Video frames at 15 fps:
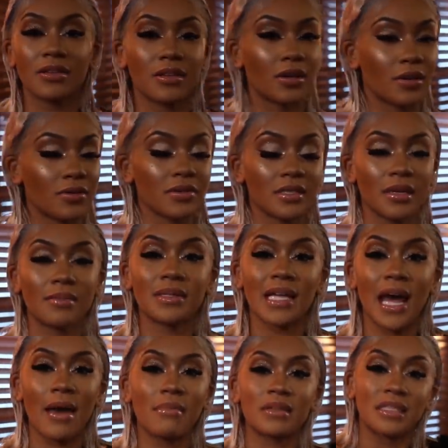you know,
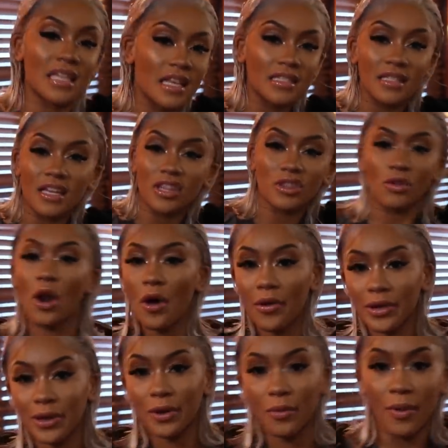sometimes things get
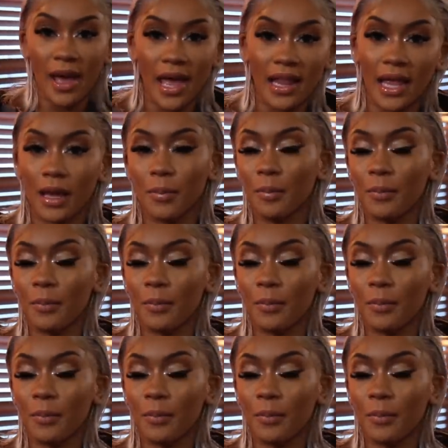thrown your way